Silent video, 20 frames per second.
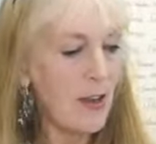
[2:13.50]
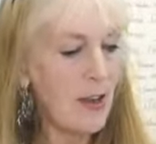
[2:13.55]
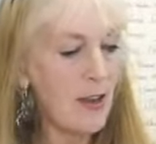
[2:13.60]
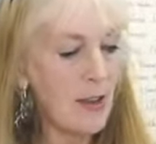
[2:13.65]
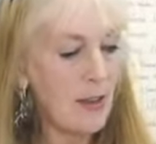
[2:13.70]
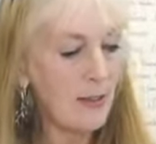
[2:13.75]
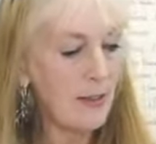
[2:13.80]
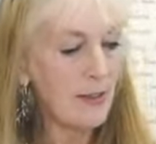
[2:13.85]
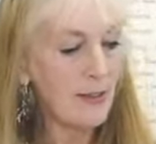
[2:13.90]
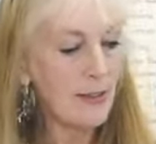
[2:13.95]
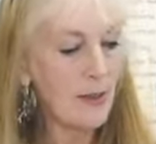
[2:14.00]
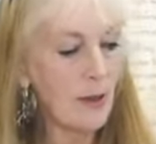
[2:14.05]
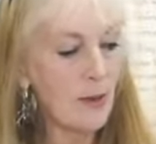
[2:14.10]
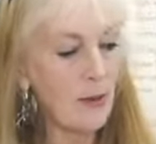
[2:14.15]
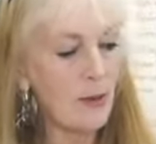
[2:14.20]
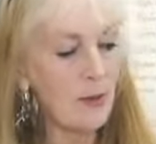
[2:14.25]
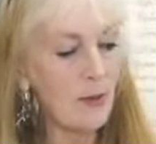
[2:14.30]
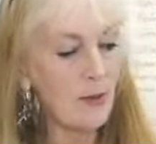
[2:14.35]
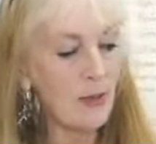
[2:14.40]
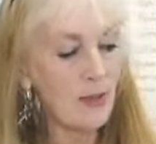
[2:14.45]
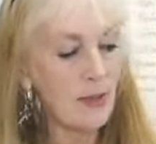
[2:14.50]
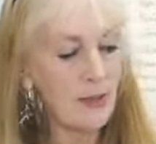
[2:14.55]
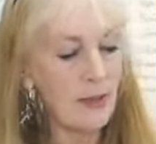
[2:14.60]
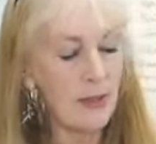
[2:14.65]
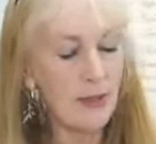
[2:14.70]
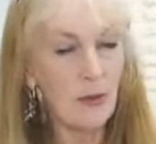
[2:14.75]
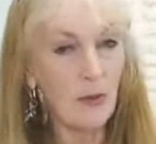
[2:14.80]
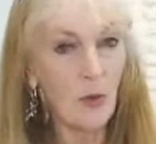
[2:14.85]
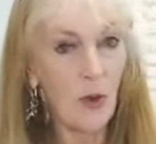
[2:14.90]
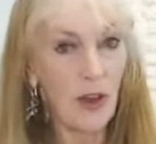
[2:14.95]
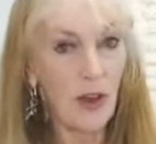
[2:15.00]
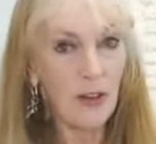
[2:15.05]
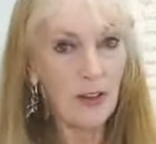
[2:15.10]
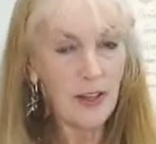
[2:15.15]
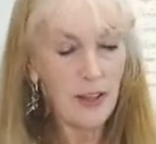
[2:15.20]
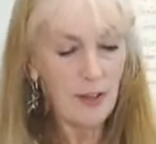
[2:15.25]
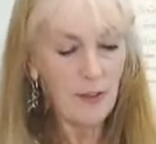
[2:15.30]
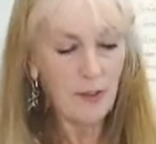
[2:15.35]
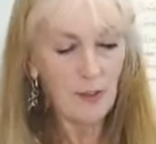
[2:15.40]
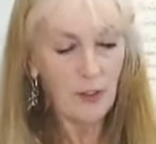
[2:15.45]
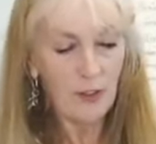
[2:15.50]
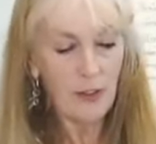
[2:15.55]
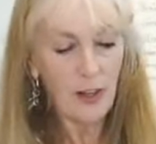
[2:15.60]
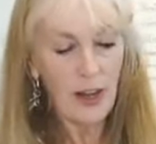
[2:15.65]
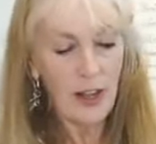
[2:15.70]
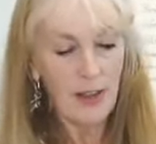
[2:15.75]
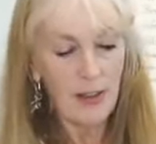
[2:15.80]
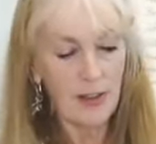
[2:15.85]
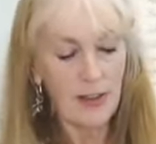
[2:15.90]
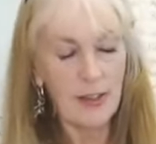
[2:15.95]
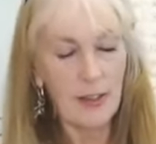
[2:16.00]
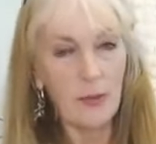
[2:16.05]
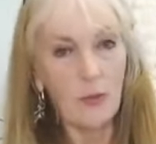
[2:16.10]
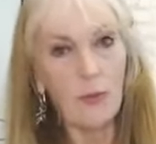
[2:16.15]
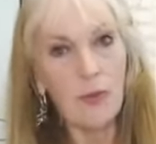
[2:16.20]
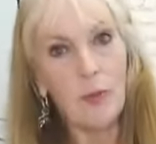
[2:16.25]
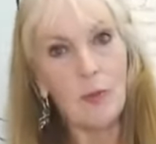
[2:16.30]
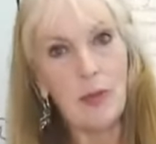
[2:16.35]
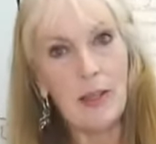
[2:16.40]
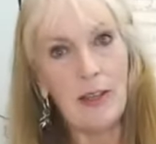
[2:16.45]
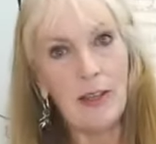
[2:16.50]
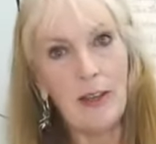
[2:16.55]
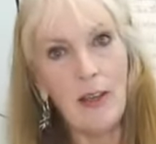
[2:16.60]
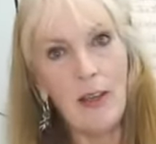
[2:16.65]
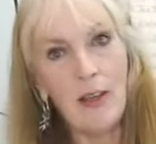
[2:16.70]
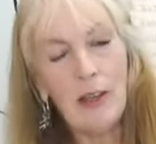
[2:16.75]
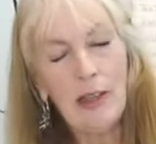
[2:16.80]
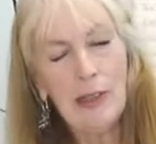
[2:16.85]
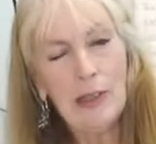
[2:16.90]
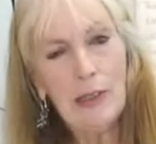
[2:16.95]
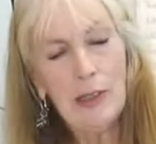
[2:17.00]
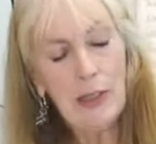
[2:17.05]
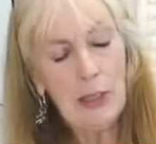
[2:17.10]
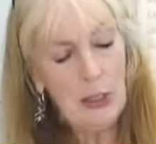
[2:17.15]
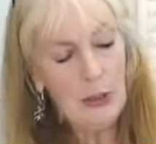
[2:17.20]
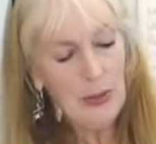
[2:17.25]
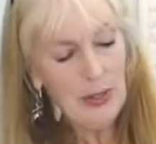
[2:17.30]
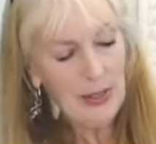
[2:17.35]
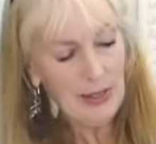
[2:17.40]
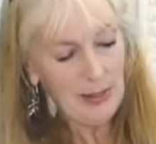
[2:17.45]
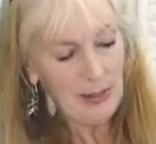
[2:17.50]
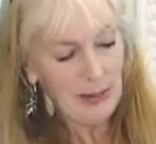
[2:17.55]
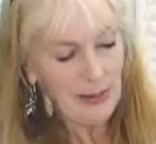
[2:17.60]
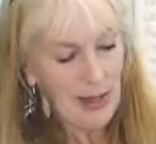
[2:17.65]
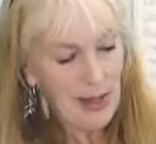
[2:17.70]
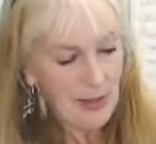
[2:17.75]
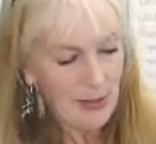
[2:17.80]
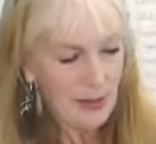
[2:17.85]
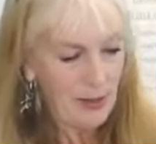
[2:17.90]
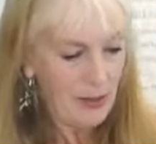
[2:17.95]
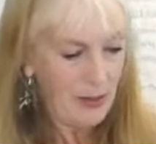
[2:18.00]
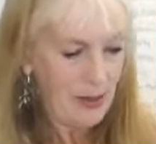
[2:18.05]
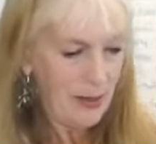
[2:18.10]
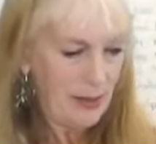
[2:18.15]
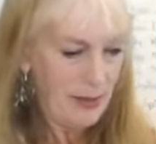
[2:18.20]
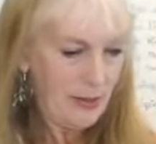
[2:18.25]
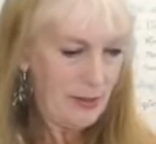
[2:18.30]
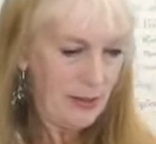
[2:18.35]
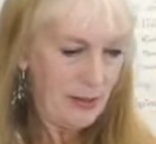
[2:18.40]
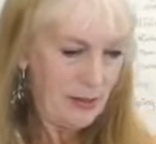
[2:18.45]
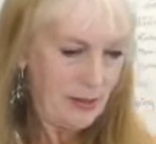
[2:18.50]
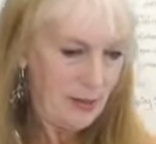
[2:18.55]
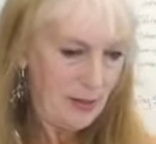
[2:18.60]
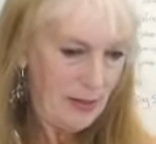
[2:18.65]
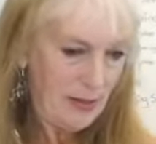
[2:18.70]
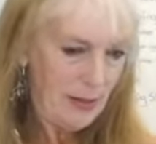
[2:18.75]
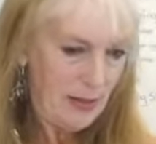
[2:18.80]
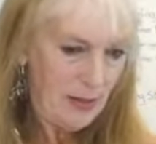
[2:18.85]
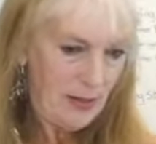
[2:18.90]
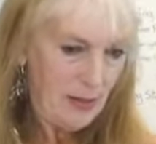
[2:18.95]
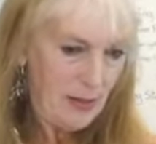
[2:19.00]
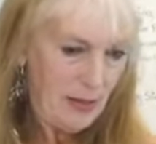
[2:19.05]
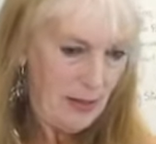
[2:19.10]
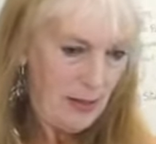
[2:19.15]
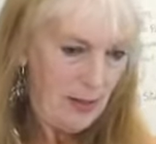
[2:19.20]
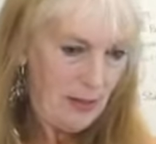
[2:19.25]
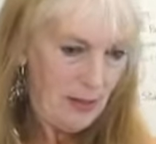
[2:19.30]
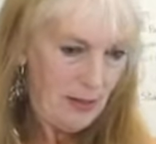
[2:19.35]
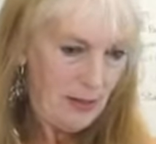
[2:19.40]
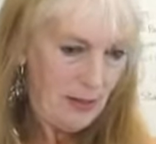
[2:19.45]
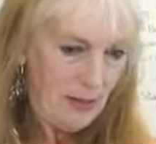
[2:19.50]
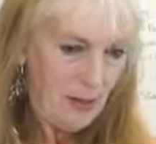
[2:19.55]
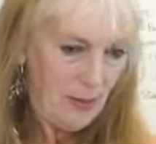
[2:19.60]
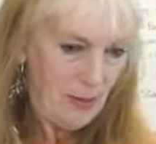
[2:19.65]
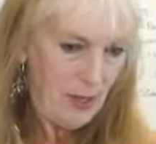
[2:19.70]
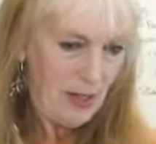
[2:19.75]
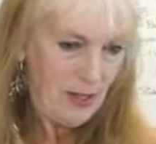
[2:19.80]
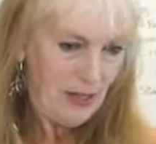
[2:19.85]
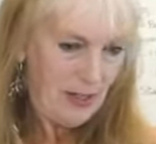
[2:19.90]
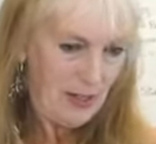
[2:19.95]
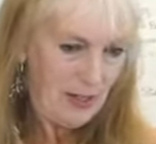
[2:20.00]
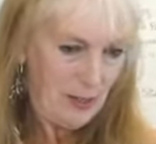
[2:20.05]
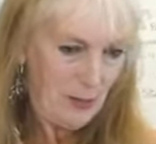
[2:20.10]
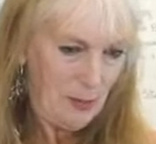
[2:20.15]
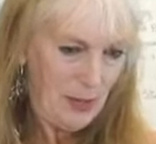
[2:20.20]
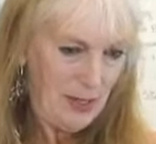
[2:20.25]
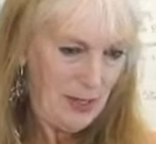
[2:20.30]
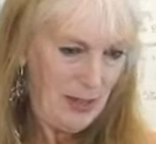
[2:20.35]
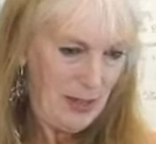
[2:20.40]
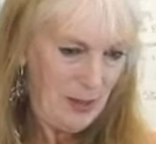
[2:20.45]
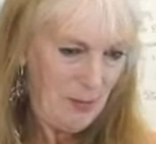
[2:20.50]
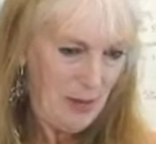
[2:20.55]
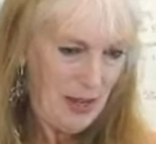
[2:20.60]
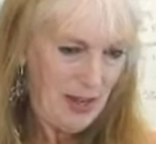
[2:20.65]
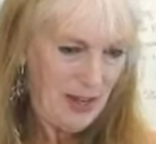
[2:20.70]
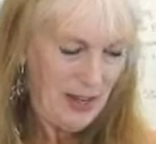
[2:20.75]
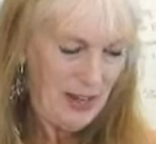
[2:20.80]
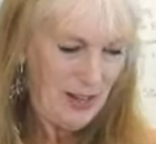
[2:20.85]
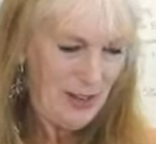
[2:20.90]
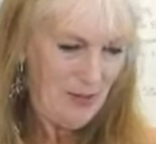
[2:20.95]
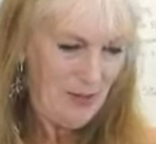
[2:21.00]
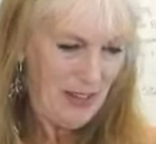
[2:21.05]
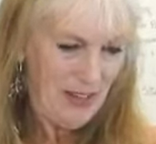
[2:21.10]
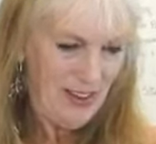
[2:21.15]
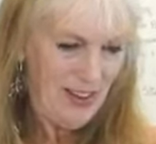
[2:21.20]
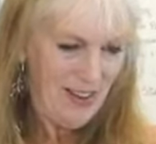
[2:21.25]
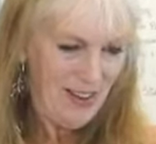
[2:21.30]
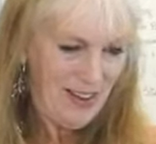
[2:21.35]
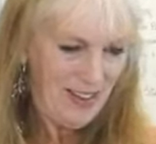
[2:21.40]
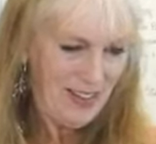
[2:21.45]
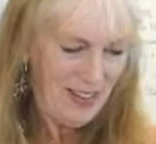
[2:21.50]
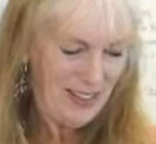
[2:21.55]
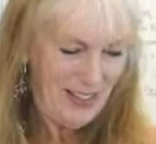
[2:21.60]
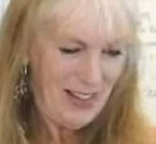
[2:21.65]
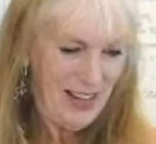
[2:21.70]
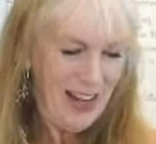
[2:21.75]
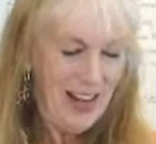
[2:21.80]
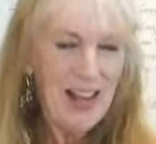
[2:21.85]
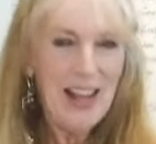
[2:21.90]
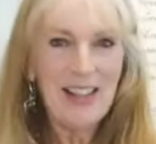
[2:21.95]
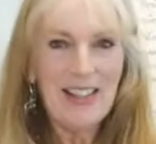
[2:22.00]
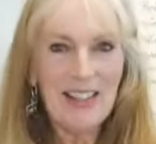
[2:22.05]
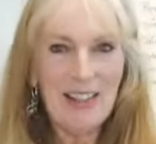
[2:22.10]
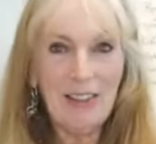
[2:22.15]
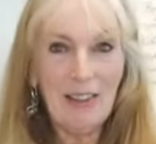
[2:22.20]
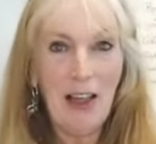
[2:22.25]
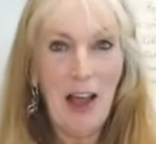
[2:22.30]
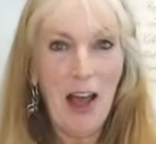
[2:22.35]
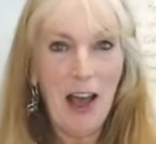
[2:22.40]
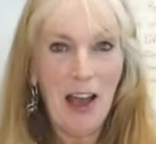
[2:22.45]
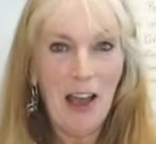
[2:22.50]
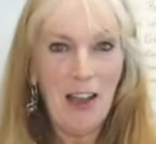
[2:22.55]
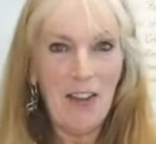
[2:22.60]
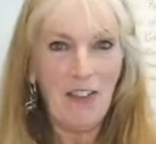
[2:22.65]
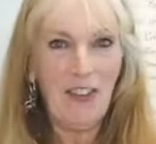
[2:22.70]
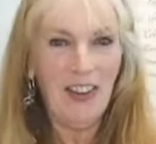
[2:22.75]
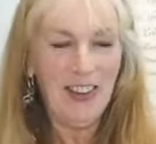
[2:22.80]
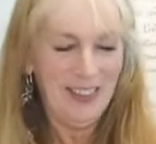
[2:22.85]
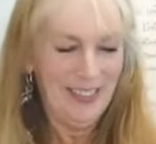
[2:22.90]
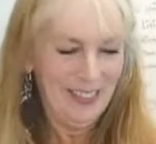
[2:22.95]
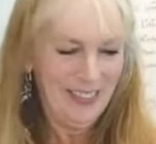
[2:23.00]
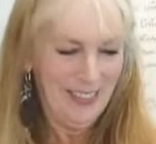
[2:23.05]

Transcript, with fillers: And so this is water kefir, and we'll be doing a class on this. So I'm not going to explain how to make it. Oh my gosh, it's alive!